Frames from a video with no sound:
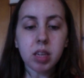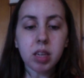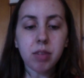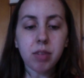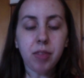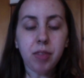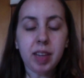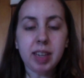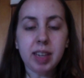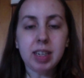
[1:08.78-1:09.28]

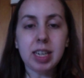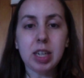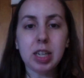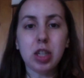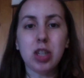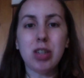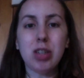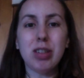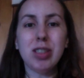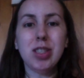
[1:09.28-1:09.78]
feel
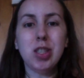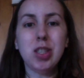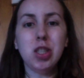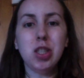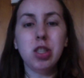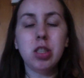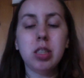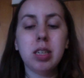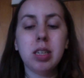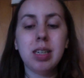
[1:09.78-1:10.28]

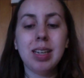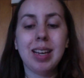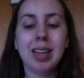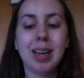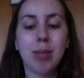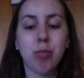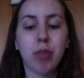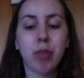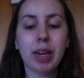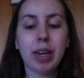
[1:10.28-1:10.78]
encouraged
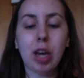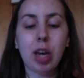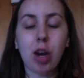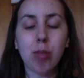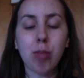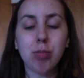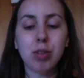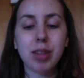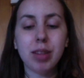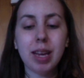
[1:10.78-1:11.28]
and bring
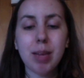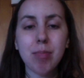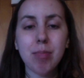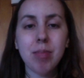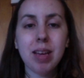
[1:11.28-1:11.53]
hope to them.